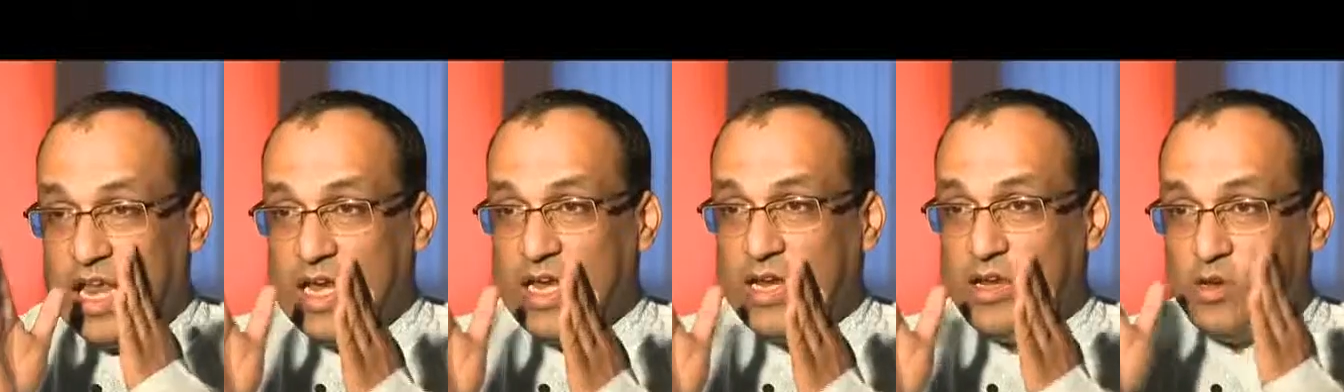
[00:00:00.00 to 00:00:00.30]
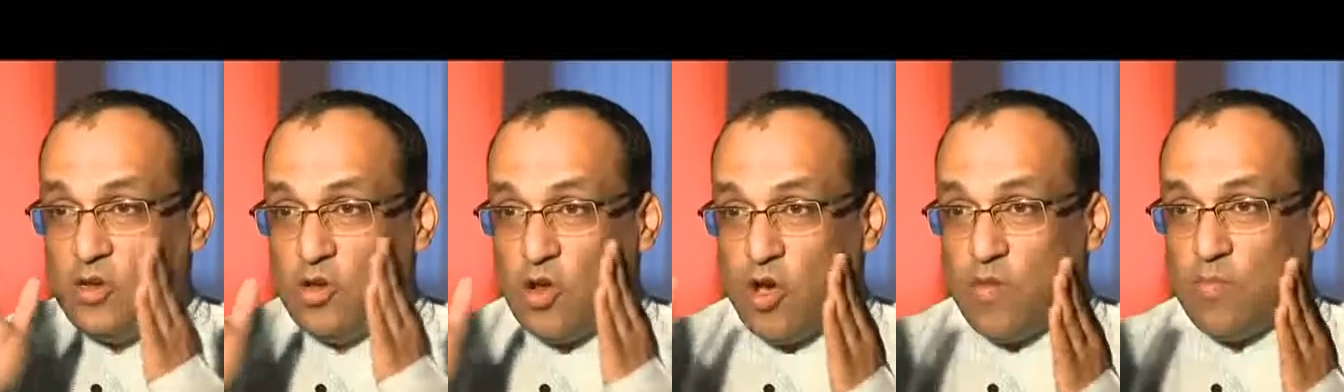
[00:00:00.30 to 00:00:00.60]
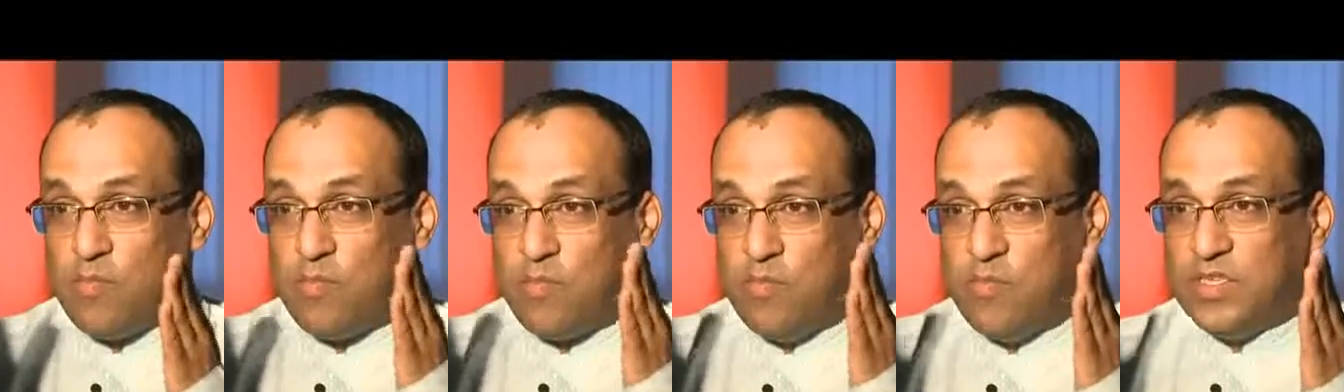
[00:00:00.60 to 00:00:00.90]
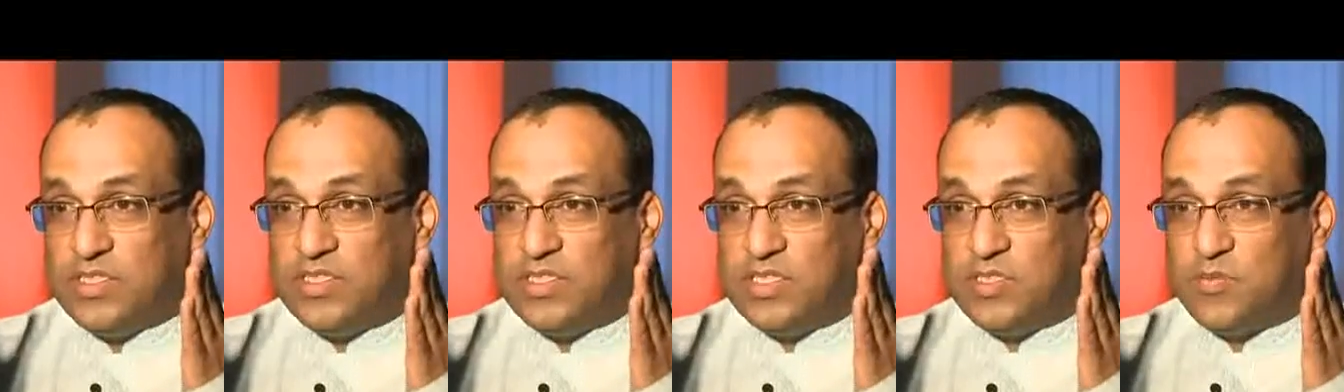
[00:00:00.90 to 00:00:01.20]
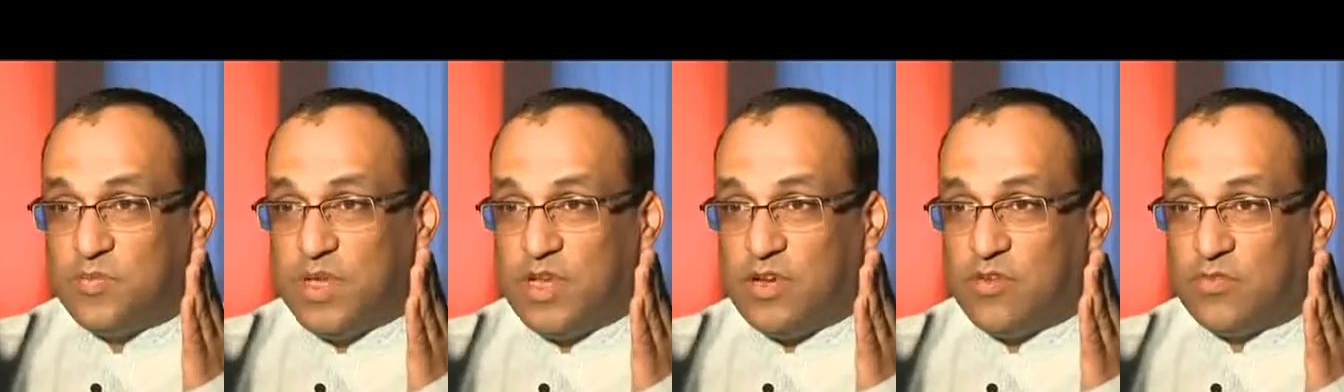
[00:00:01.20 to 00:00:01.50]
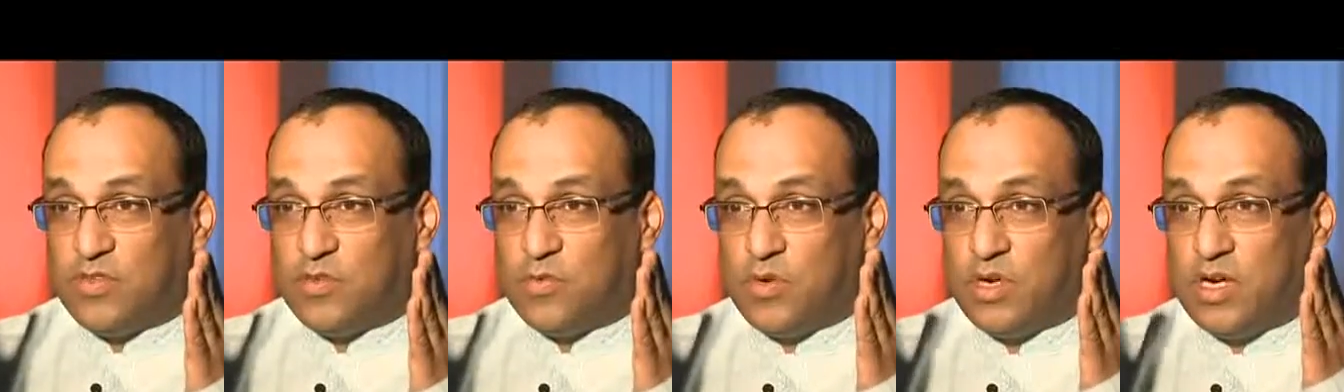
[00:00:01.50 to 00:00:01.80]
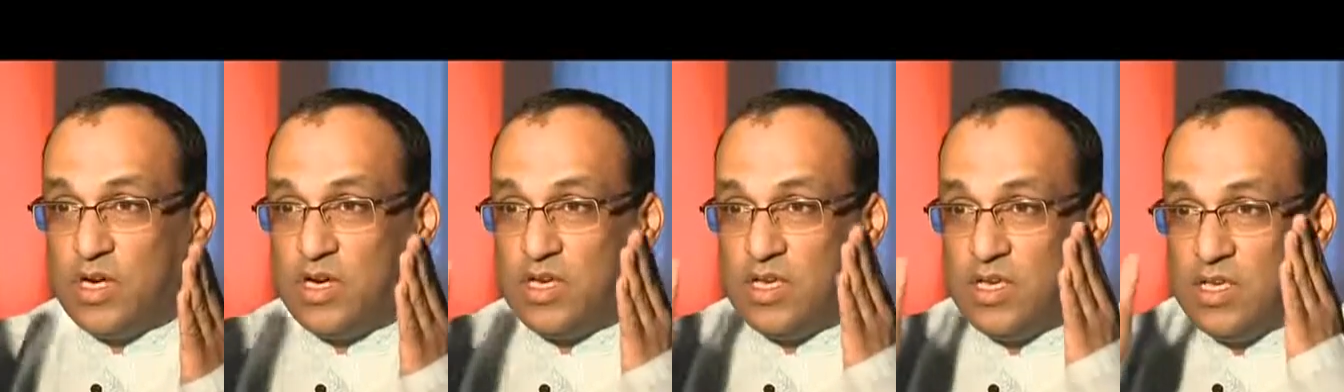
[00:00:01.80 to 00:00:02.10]
10 top businessmen of the
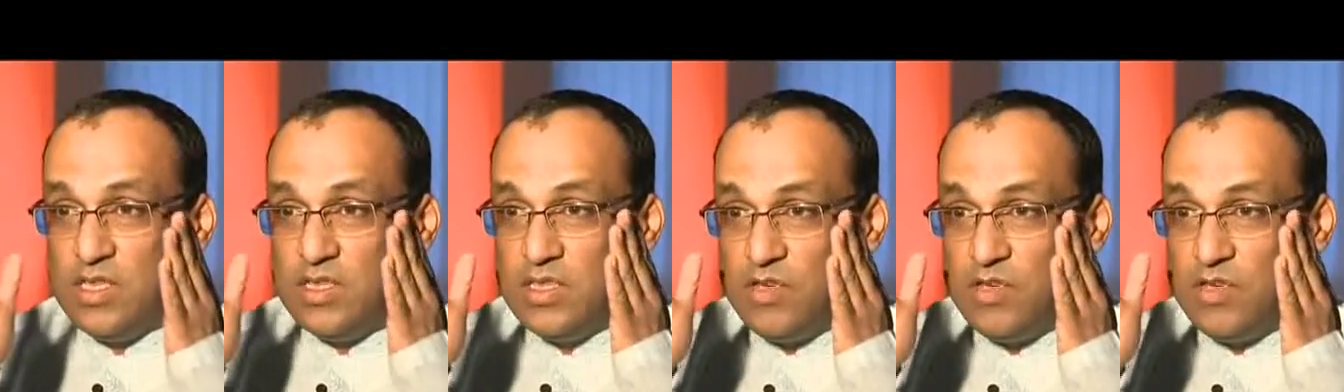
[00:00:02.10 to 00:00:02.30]
world,